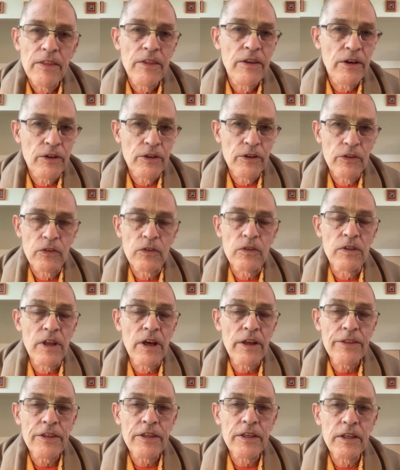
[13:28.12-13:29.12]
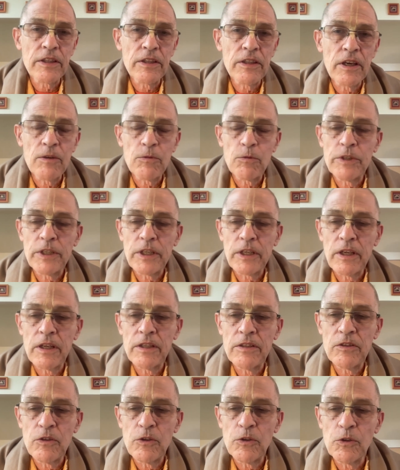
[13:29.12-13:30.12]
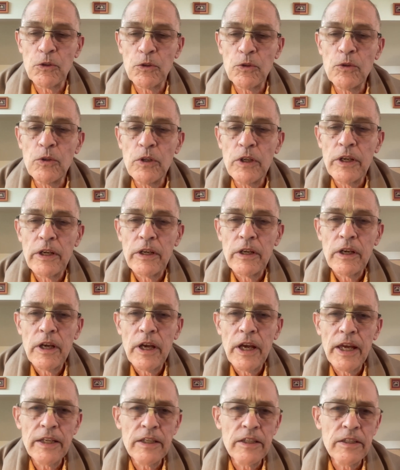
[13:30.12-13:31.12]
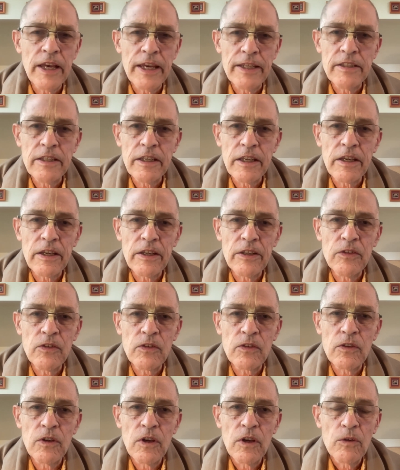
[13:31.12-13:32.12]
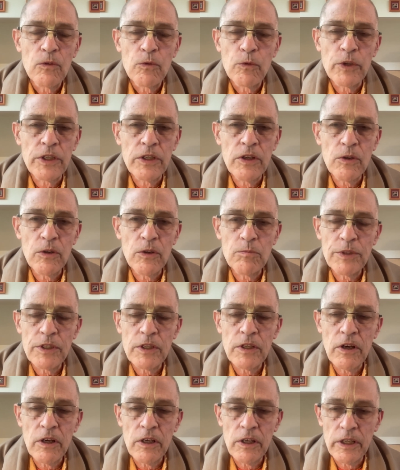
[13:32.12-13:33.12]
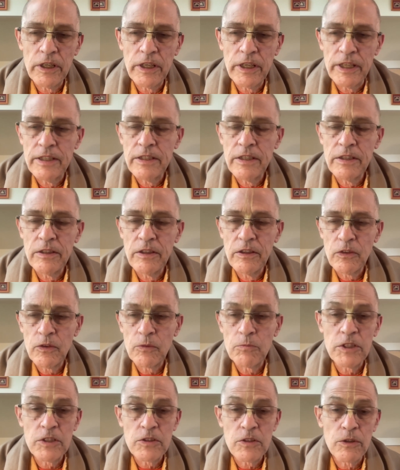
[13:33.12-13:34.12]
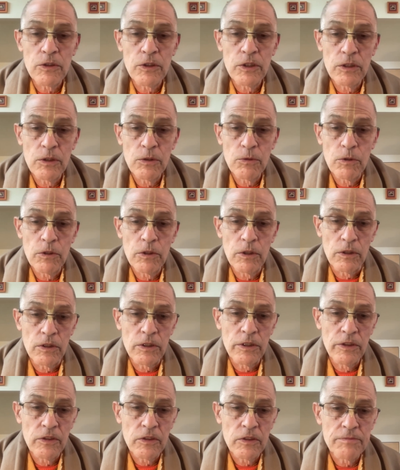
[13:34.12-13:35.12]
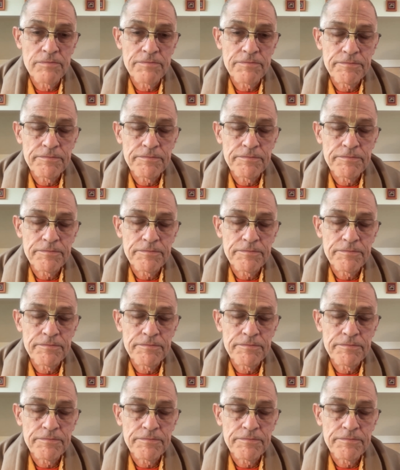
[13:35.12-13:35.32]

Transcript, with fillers: there is nothing that we can do, and in any case, we don't belong in this material world.